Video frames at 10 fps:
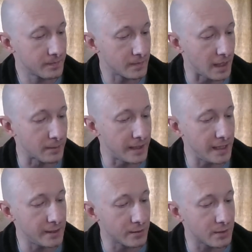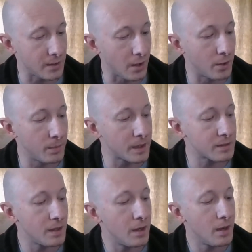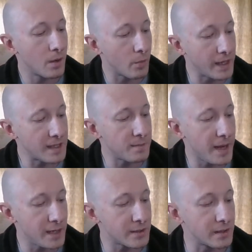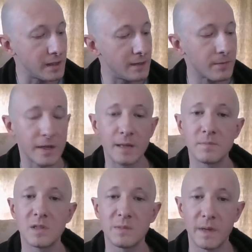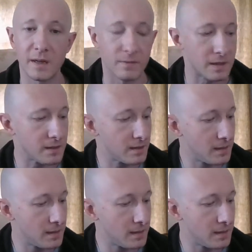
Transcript: They were eager to know, but waited patiently for him to speak of it.